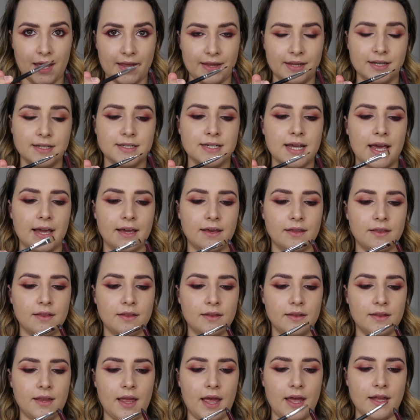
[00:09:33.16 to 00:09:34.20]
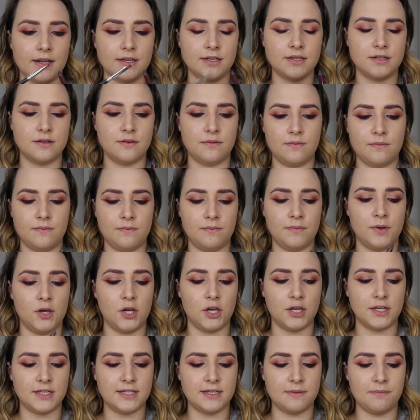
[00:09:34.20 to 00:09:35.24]
And then take that
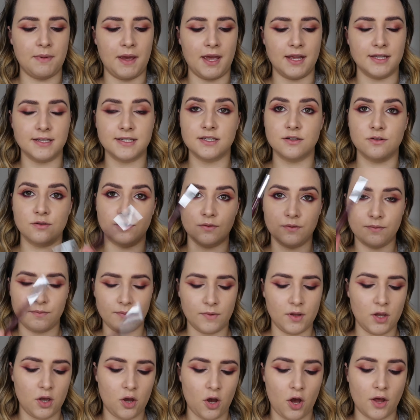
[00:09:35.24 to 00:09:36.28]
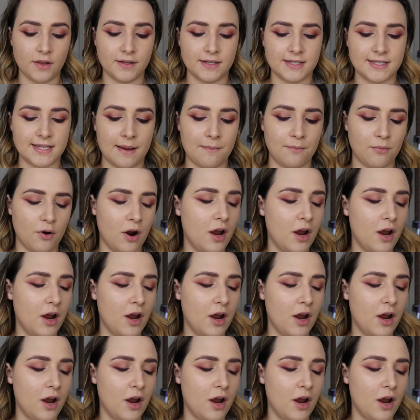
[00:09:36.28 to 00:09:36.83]
burgundy pencil on the same